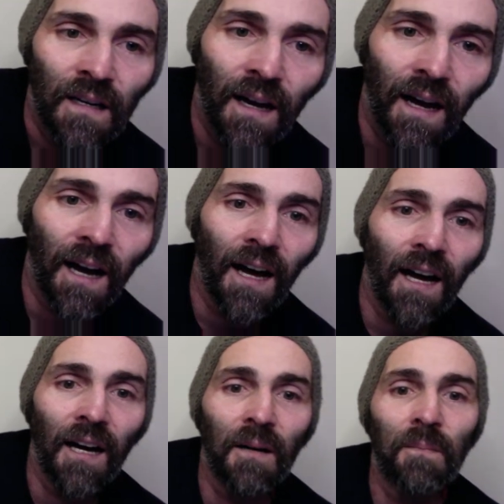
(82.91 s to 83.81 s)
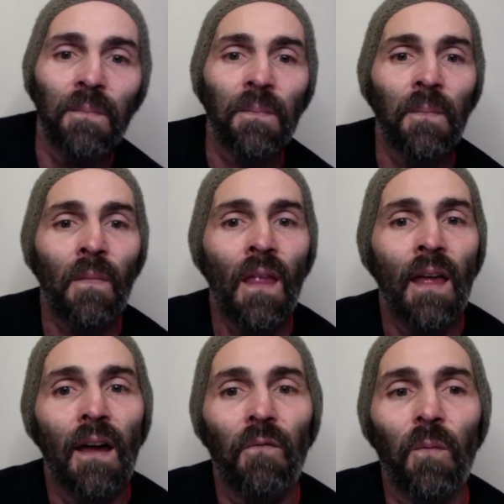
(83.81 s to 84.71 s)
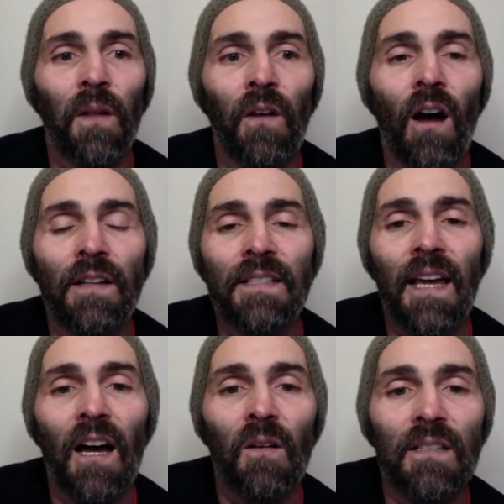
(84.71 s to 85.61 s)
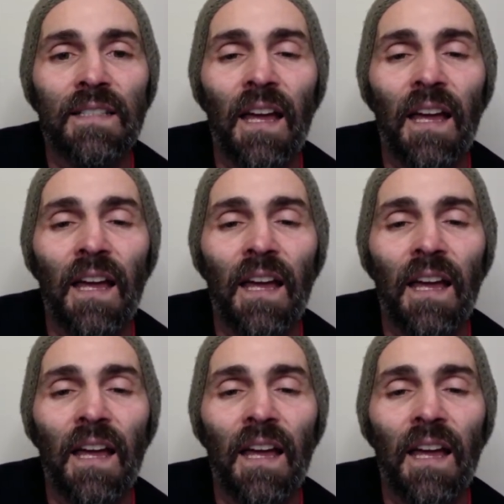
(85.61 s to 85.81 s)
from the 9 towers.